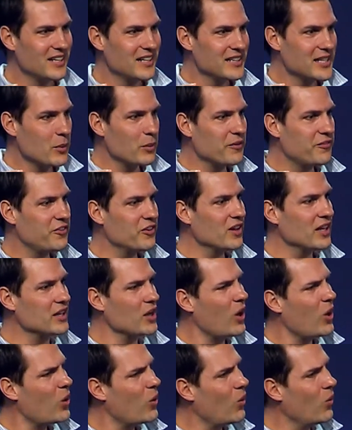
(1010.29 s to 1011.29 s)
That we feel like,
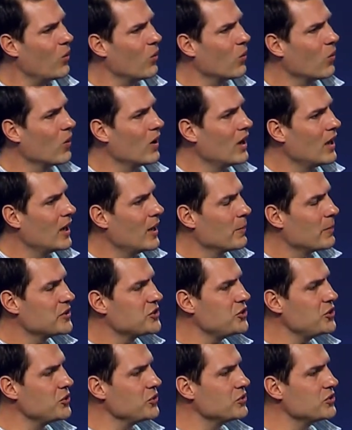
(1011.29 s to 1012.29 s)
oh,
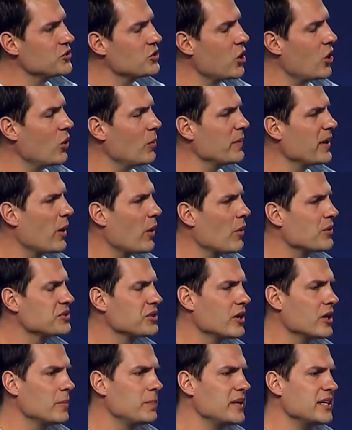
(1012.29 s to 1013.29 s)
but you told me I was
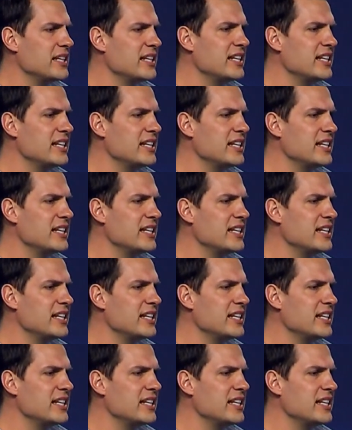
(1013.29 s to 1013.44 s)
going to be